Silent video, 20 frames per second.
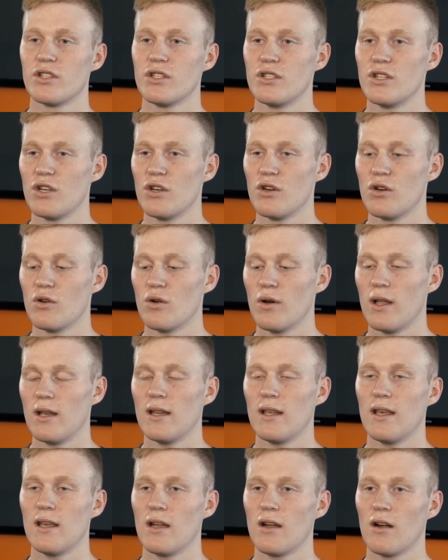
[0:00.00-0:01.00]
to do in
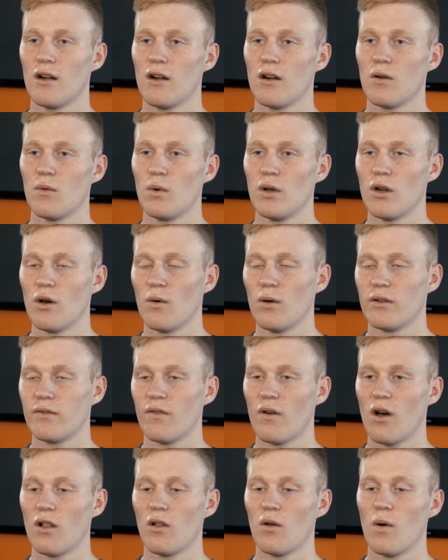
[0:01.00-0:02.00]
here. We'd always
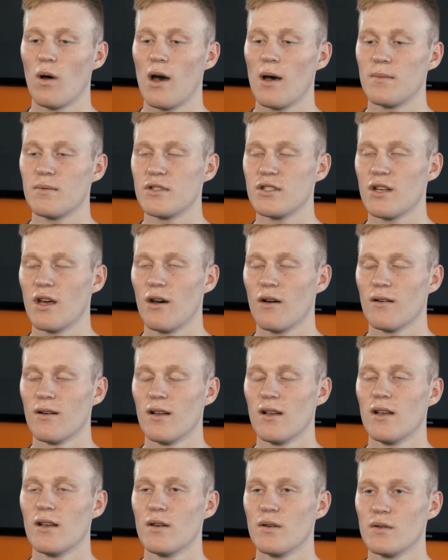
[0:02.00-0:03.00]
follow up, so
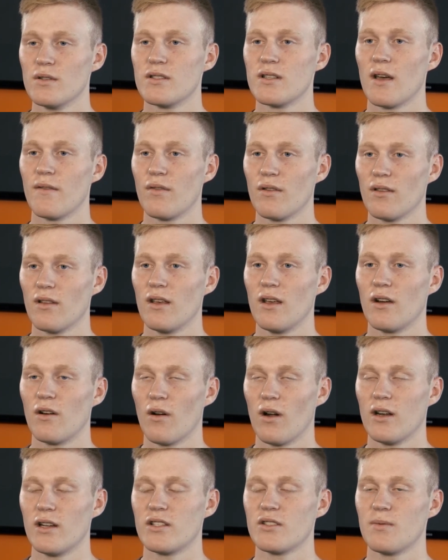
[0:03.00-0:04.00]
it was definitely a
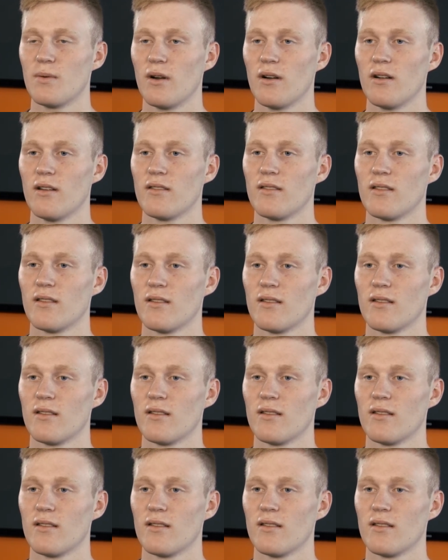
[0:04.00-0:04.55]
great experience.